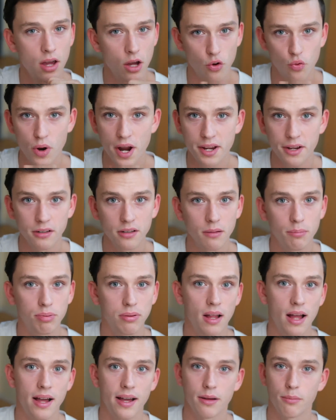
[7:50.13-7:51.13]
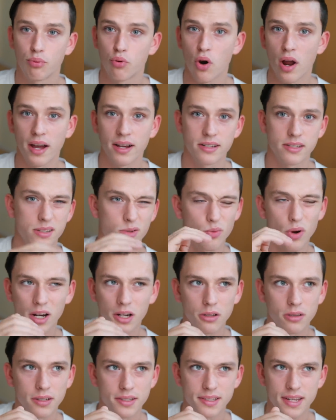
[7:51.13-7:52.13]
regular price,
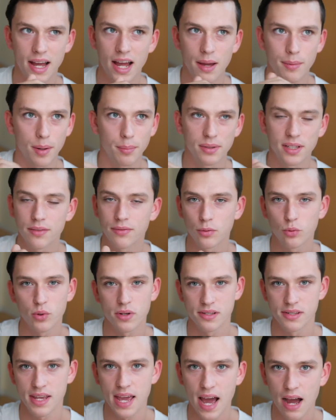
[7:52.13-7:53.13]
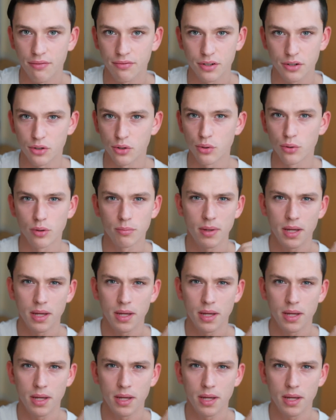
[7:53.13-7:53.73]
regular time, I believe it was the afternoon,